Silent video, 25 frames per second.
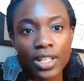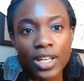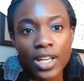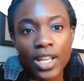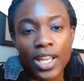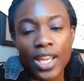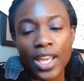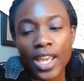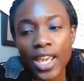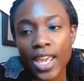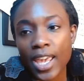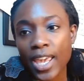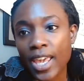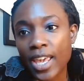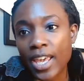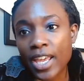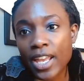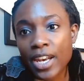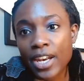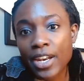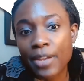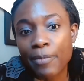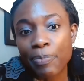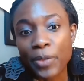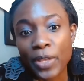and
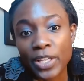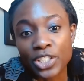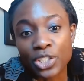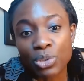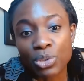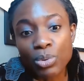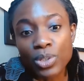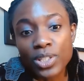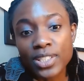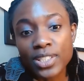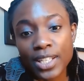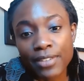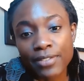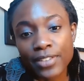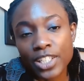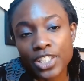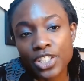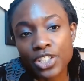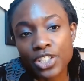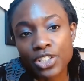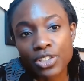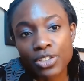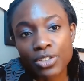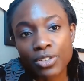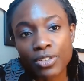as soon as they
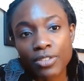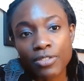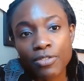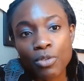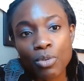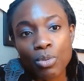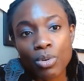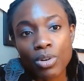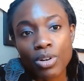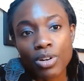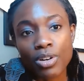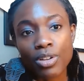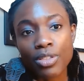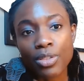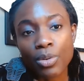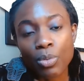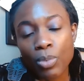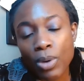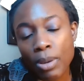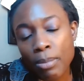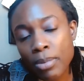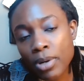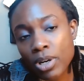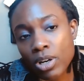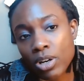register for the
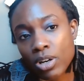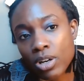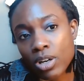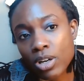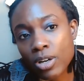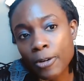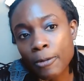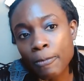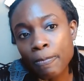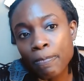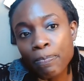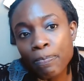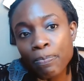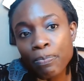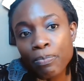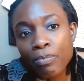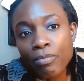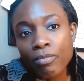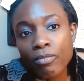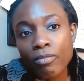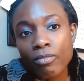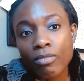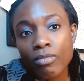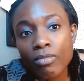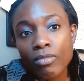webinar,
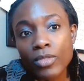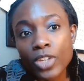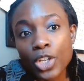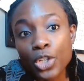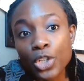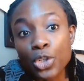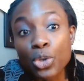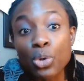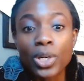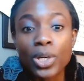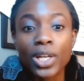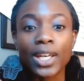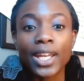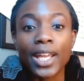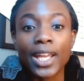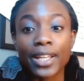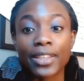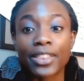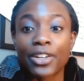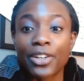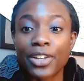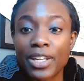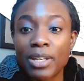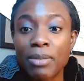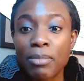you collect their
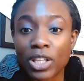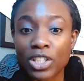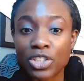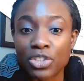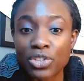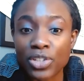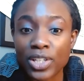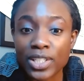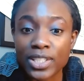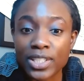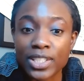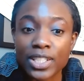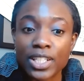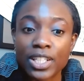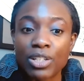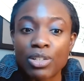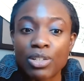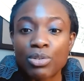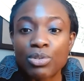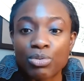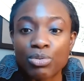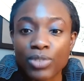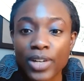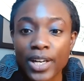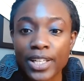email address and it goes
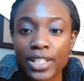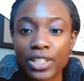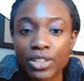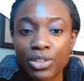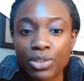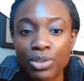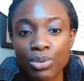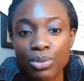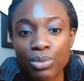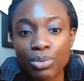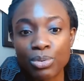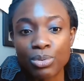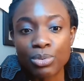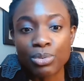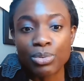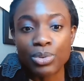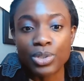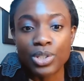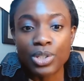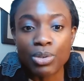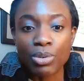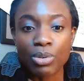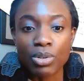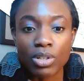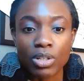right to
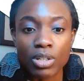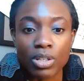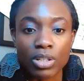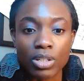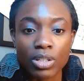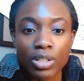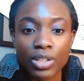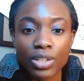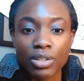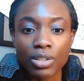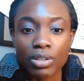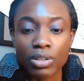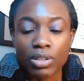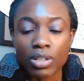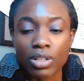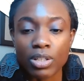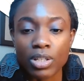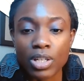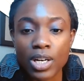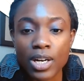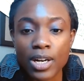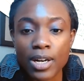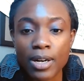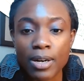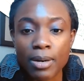your
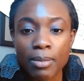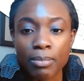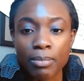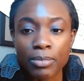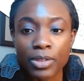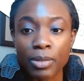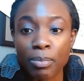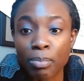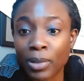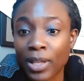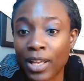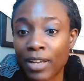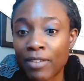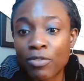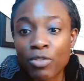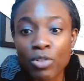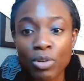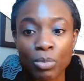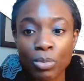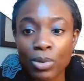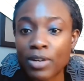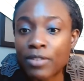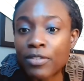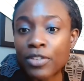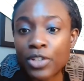the platform
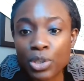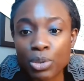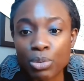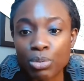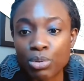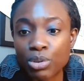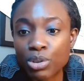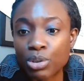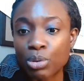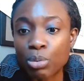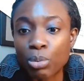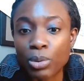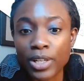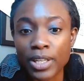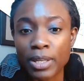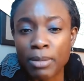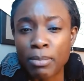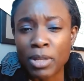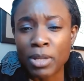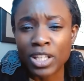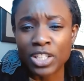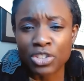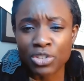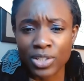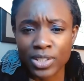wherever you store email
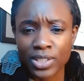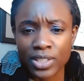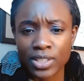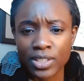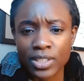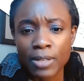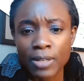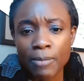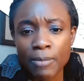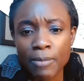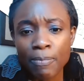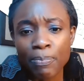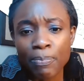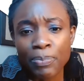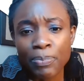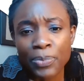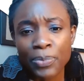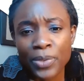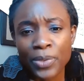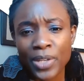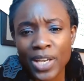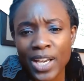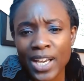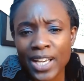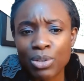addresses. I
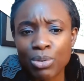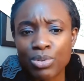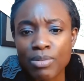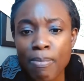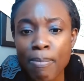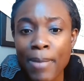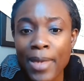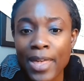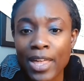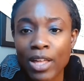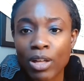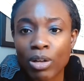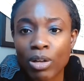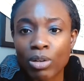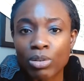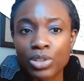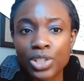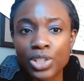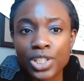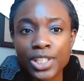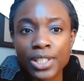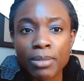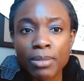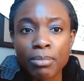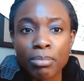use
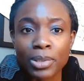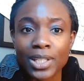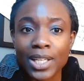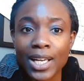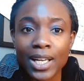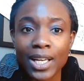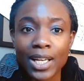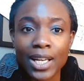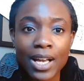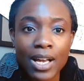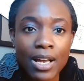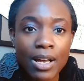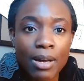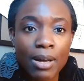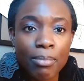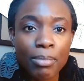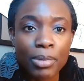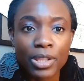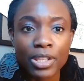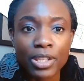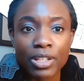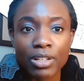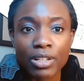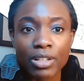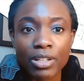mailchimp.com, but there are
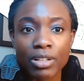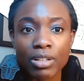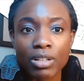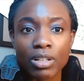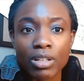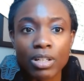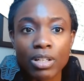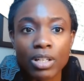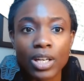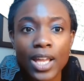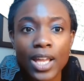a lot of